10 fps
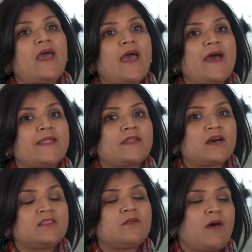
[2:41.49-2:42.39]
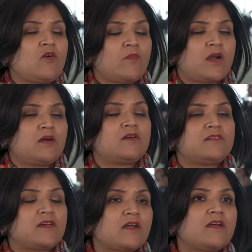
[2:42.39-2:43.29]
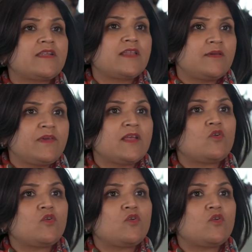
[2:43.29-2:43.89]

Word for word: and other biomarkers are currently being